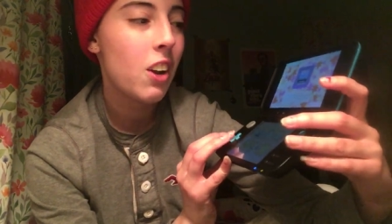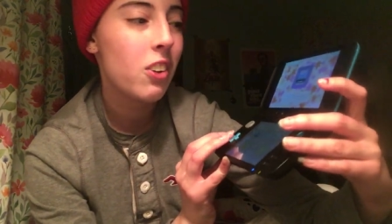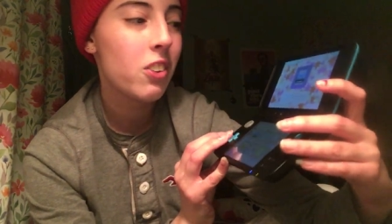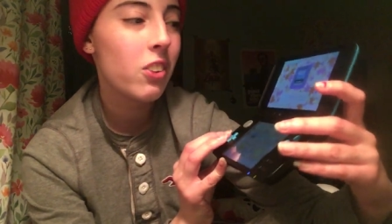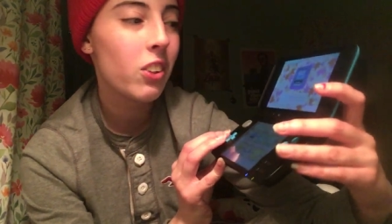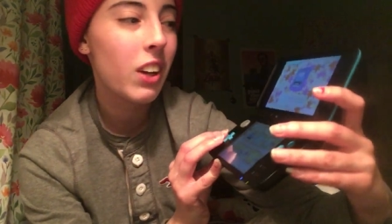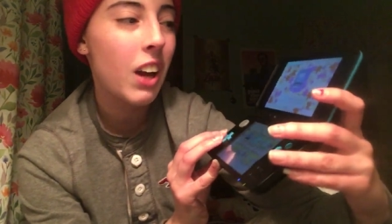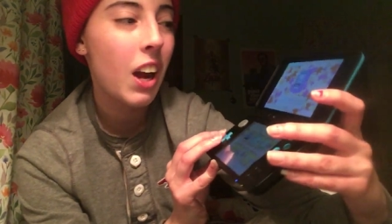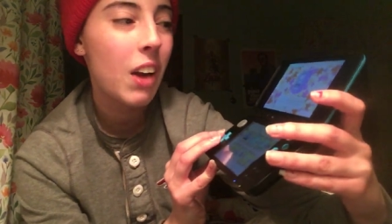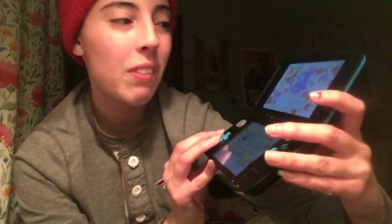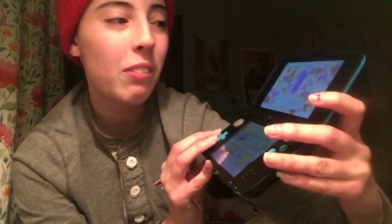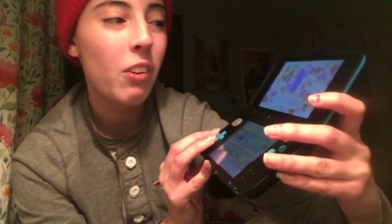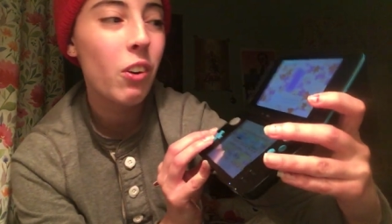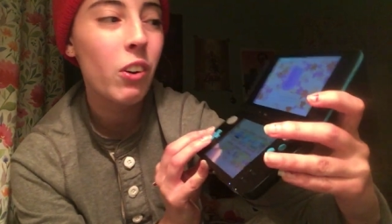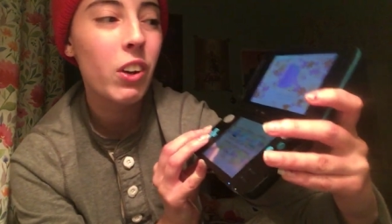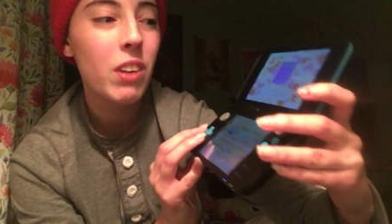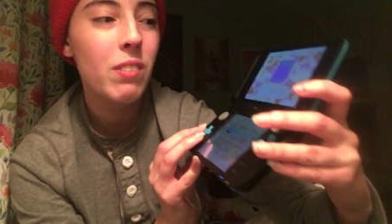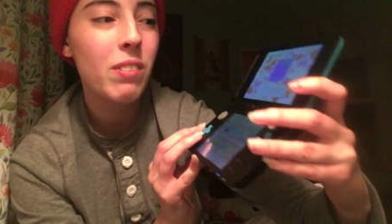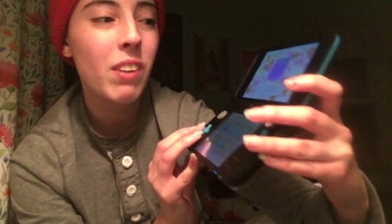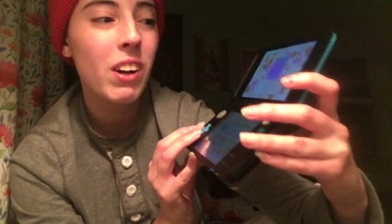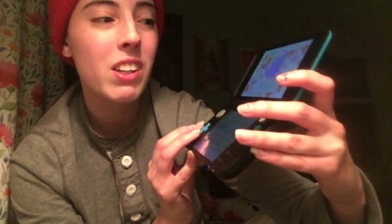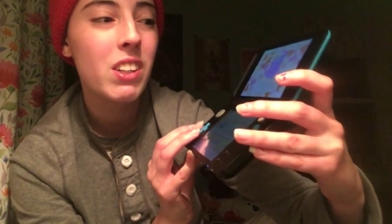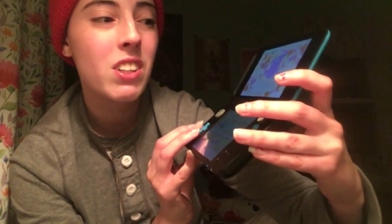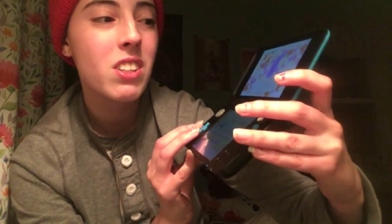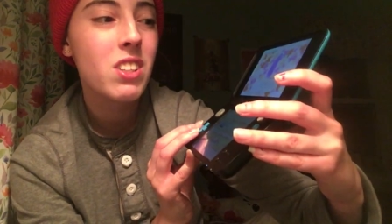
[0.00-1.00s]
I also got
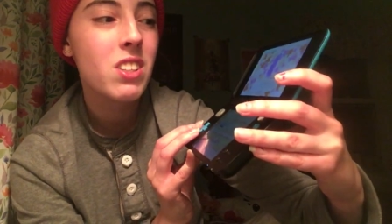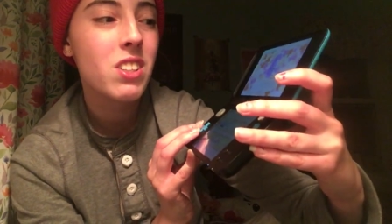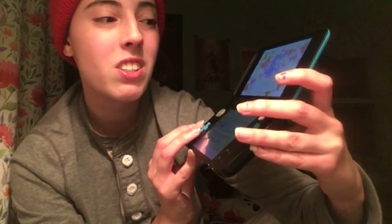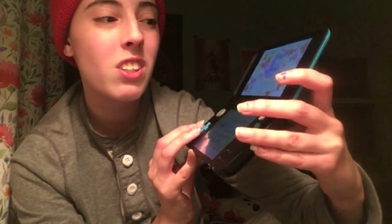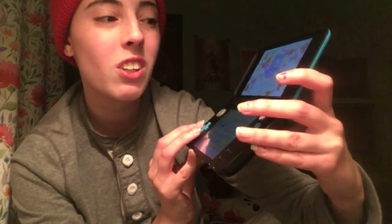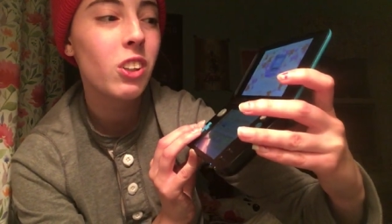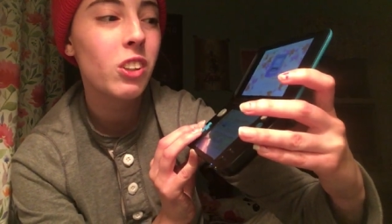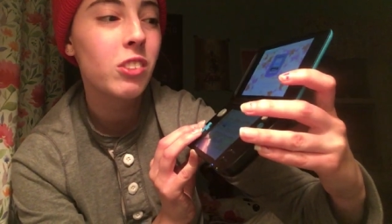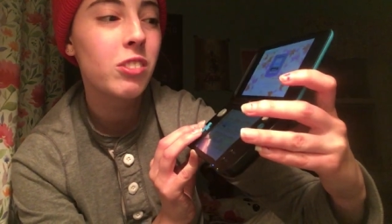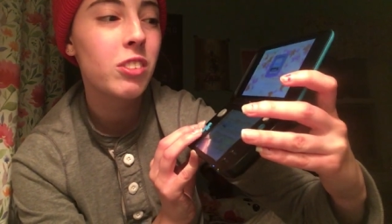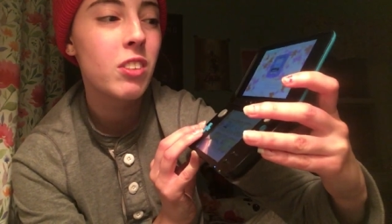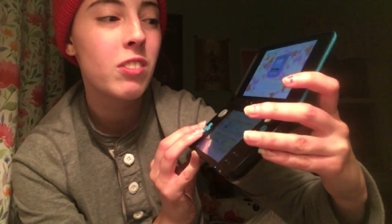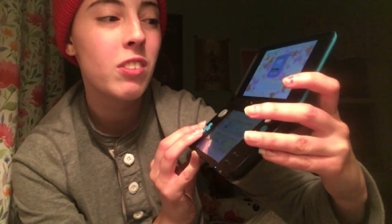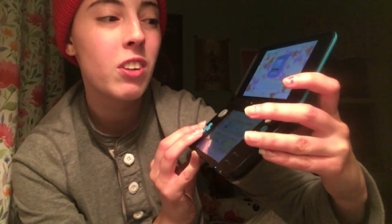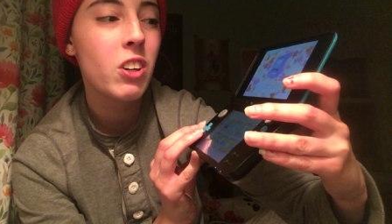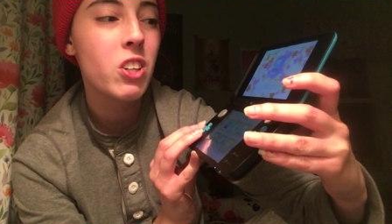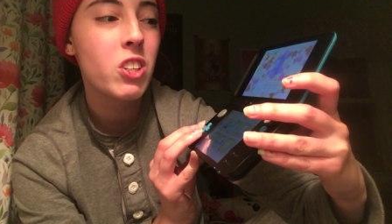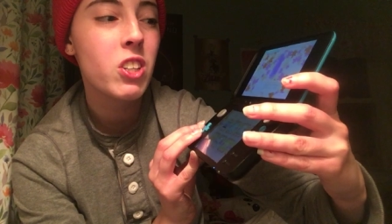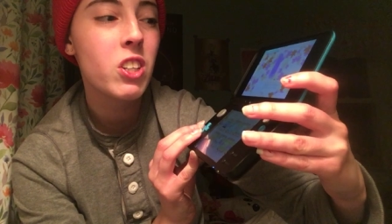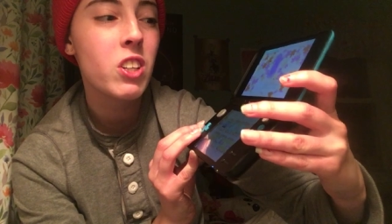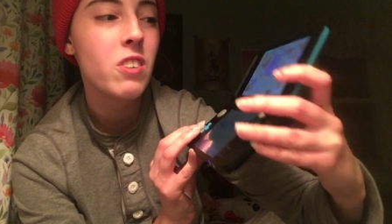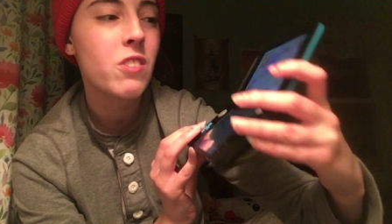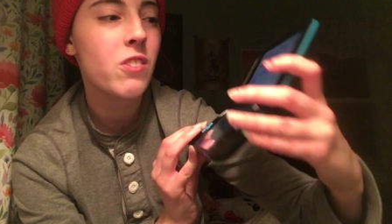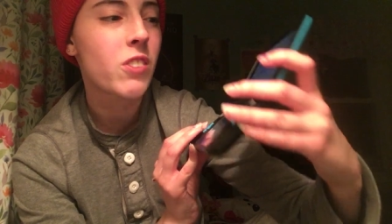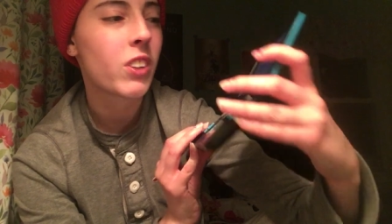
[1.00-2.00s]
Pokemon Silver
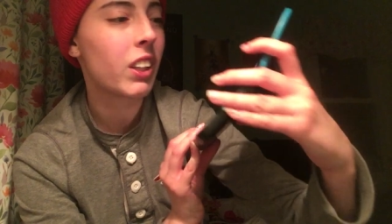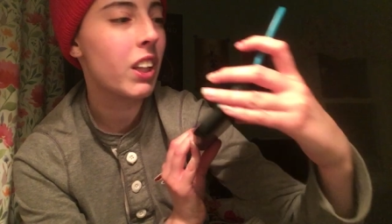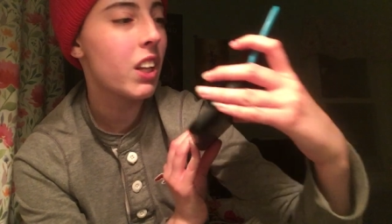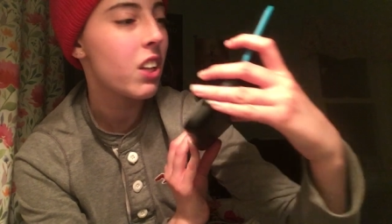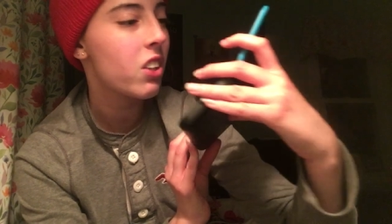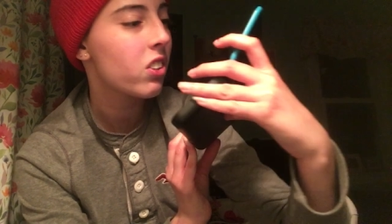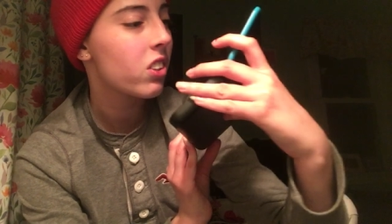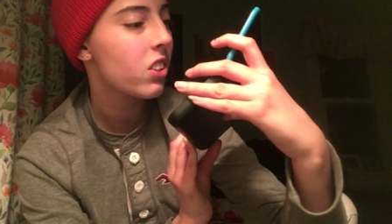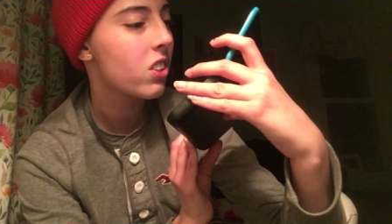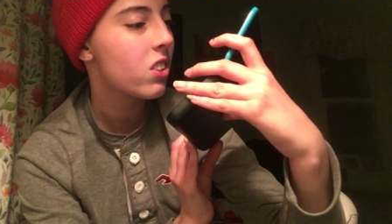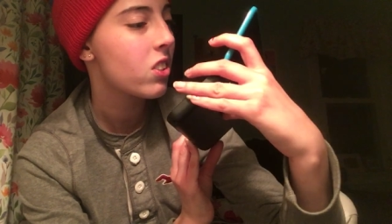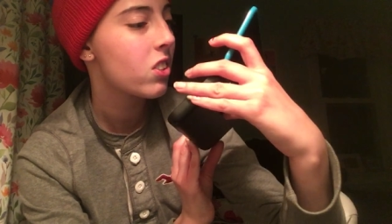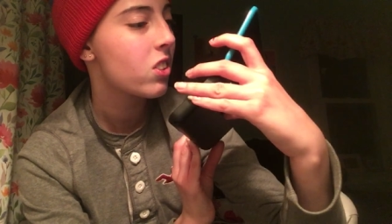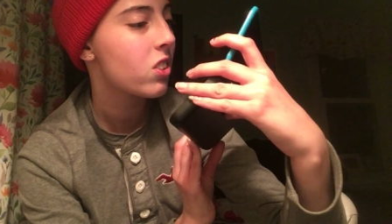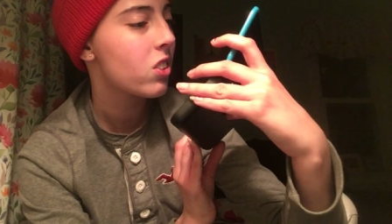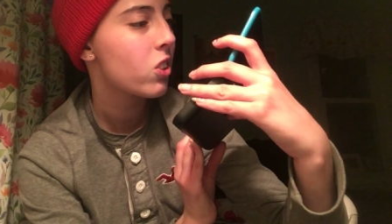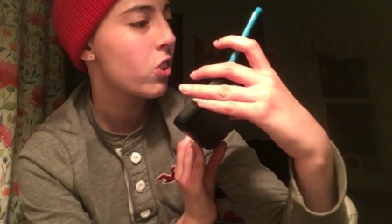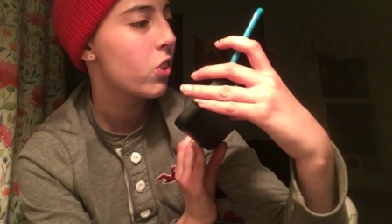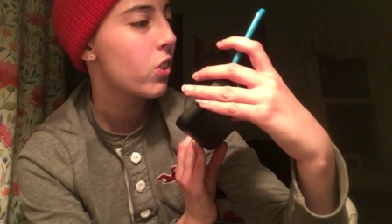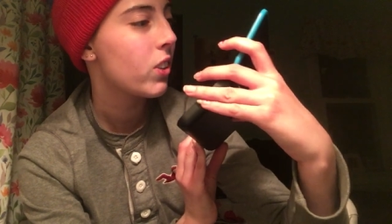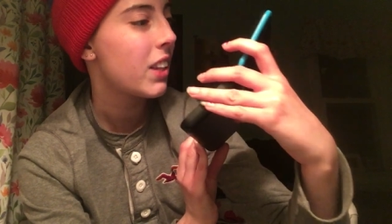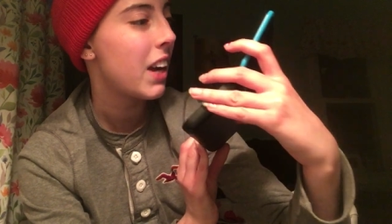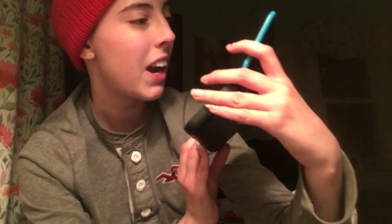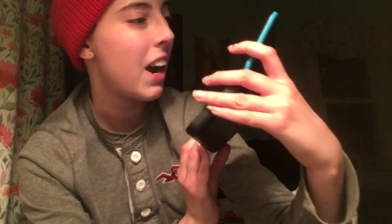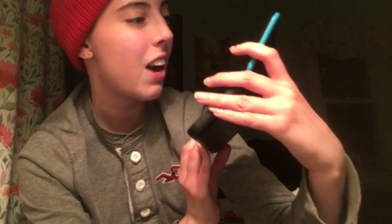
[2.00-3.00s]
version, released in
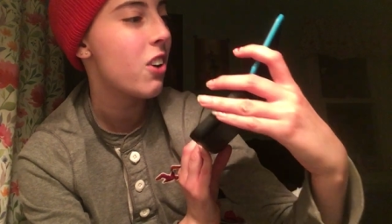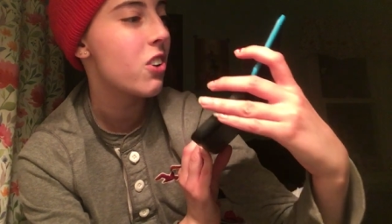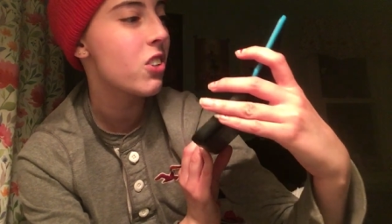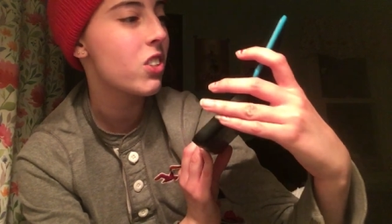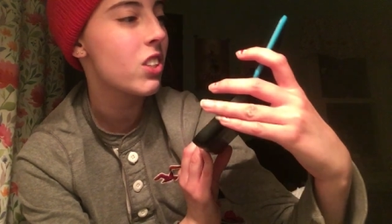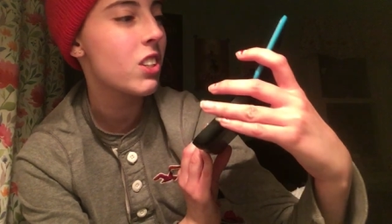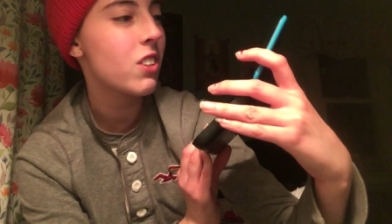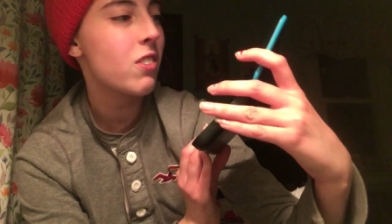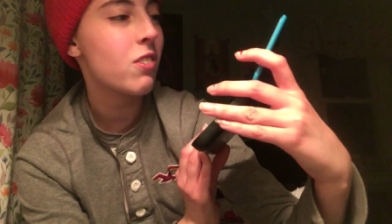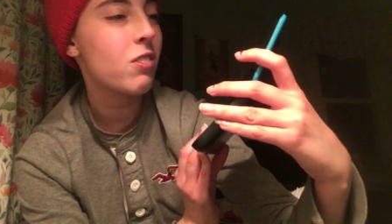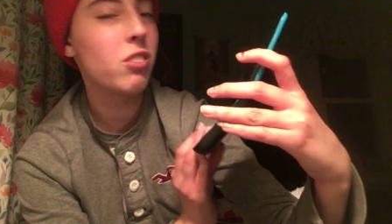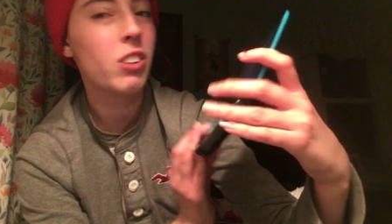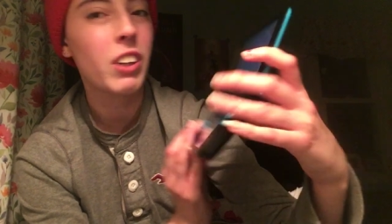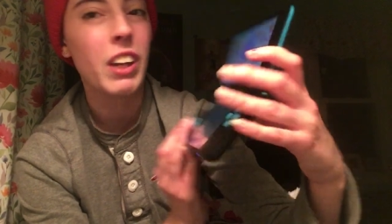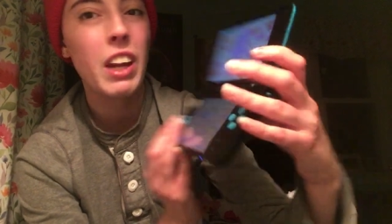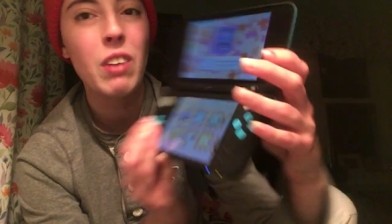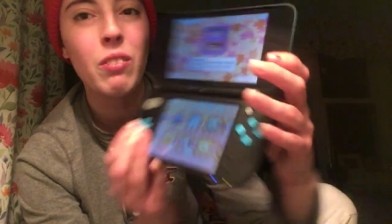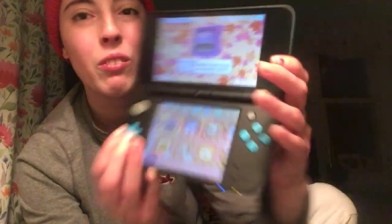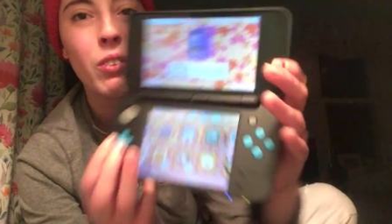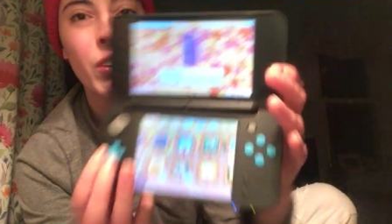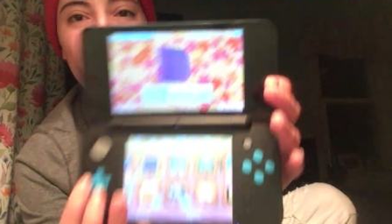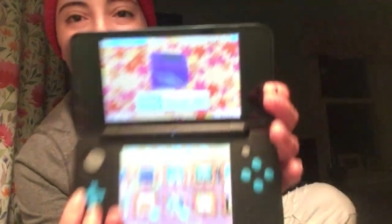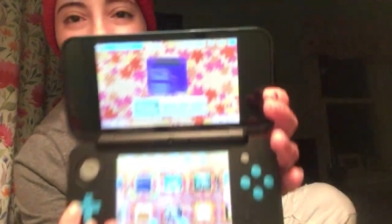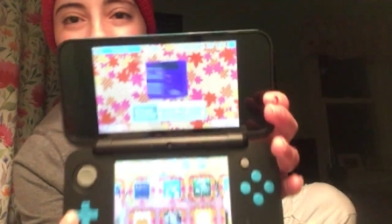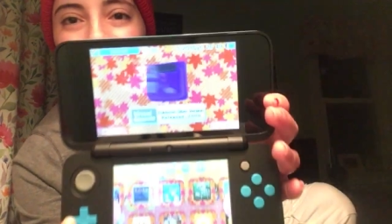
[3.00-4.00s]
2000 for
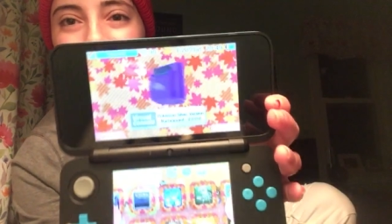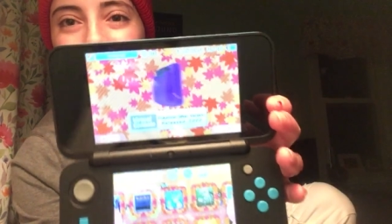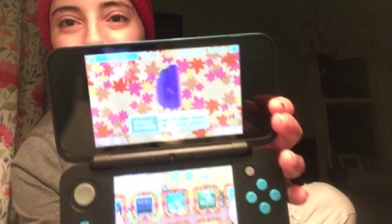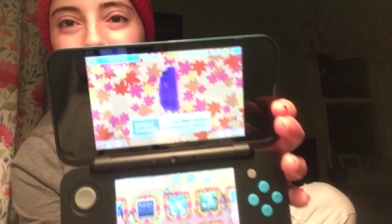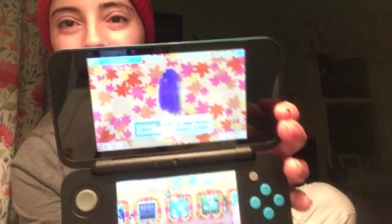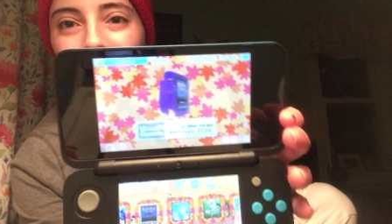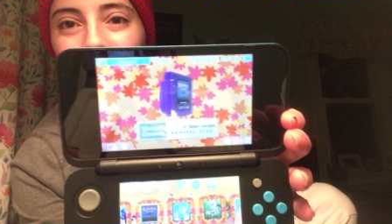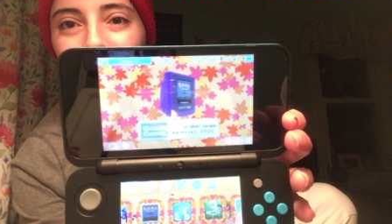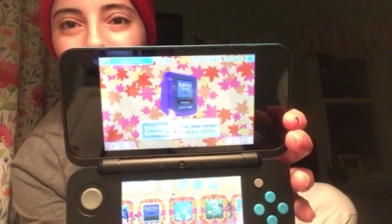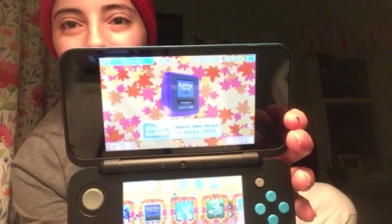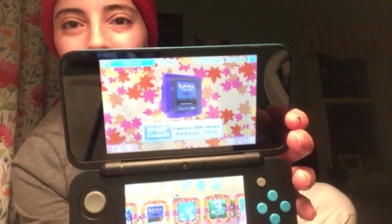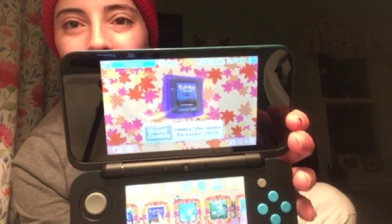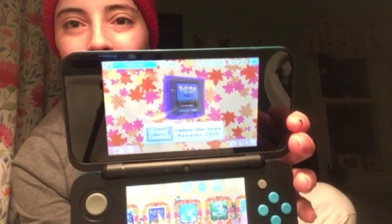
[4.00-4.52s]
Game Boy Color.